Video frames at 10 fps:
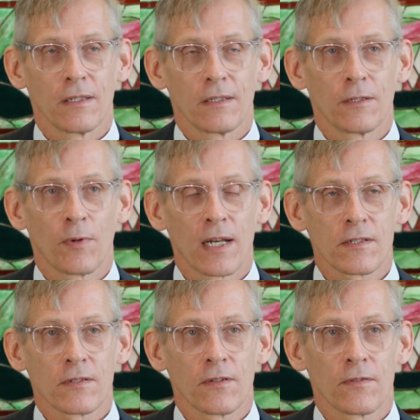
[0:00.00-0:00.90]
the
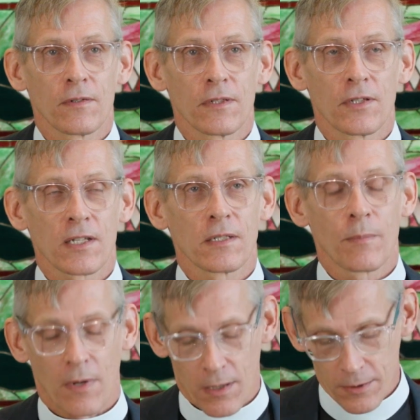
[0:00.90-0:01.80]
writings of Justin
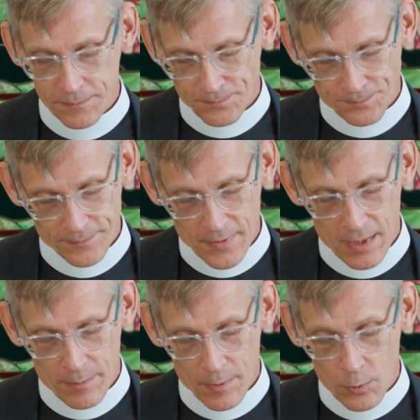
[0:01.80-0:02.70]
Martyr,
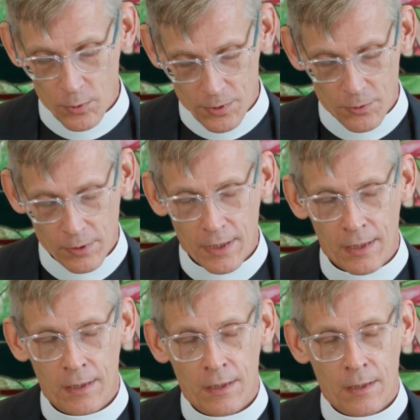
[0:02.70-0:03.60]
who was an
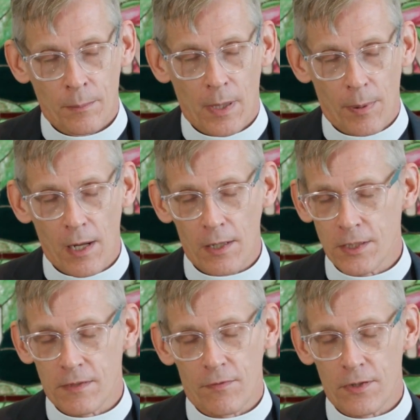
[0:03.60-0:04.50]
early
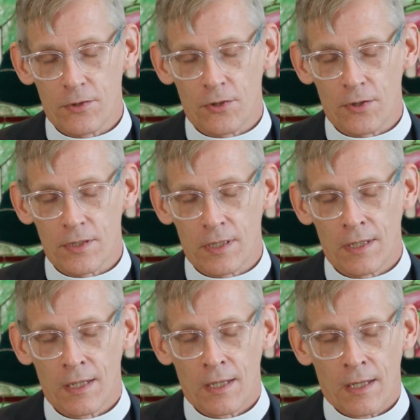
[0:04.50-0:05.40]
apologist for the church. And
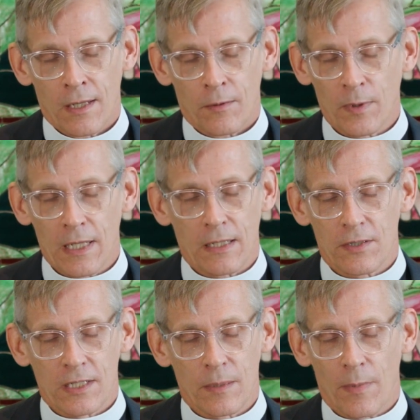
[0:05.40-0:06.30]
really,
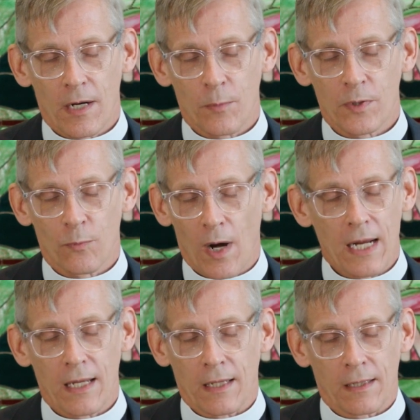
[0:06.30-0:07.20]
Justin Martyr was
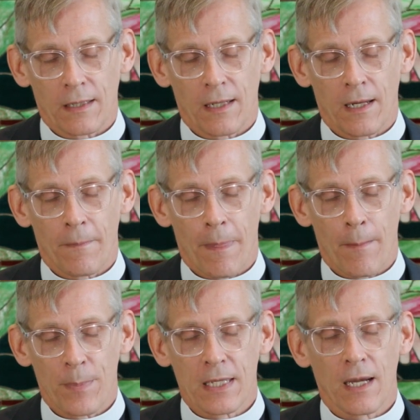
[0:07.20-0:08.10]
writing
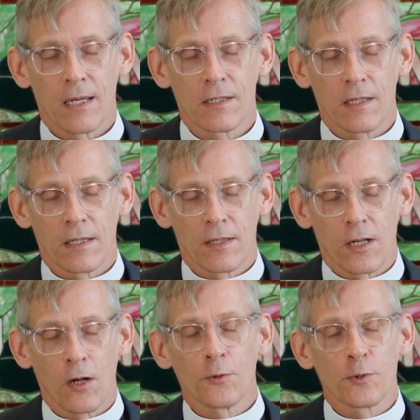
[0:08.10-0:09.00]
because the
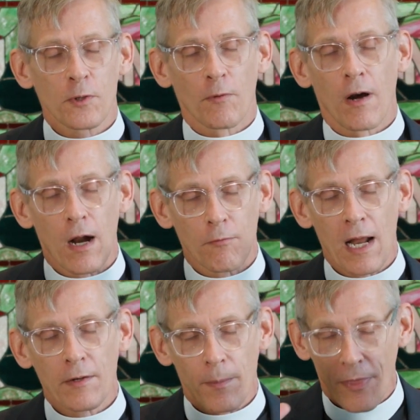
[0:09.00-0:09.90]
culture
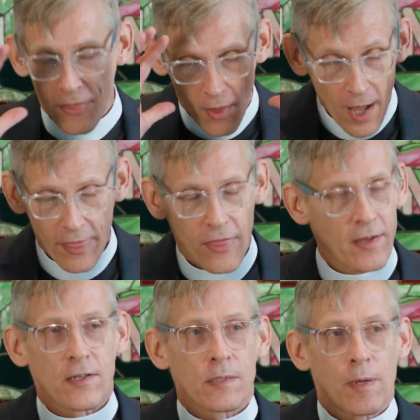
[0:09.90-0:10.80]
around him thought
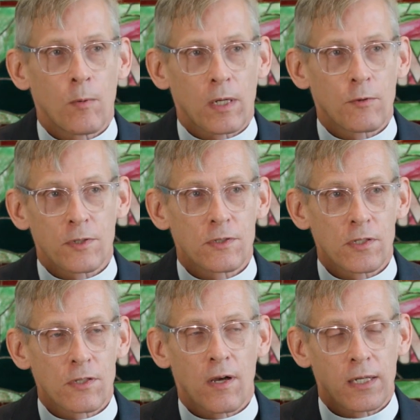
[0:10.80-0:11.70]
things about what
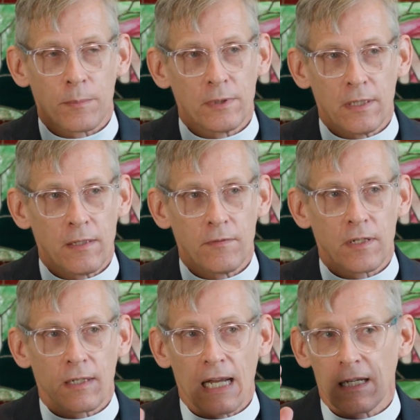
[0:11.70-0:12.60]
Christians thought and believed
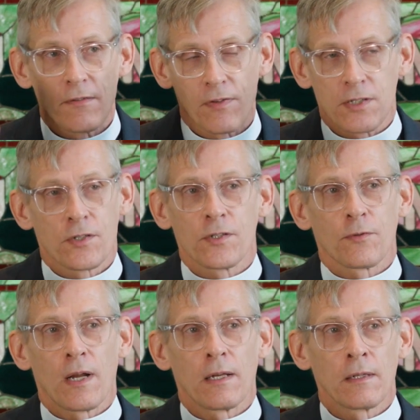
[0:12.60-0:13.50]
and had convictions
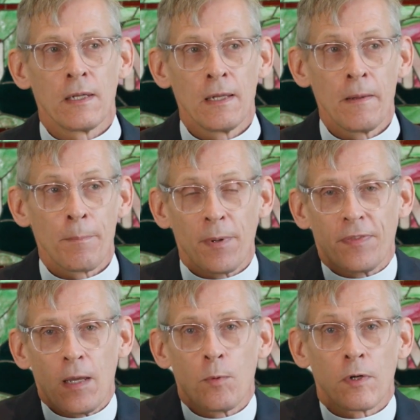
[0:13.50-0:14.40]
around, but
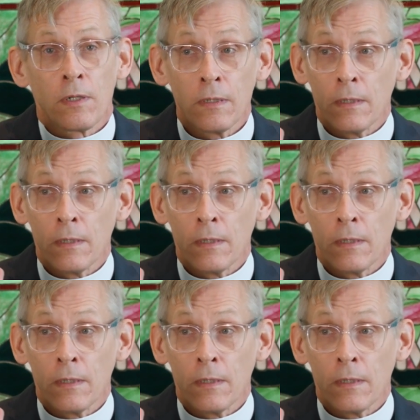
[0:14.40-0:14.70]
they were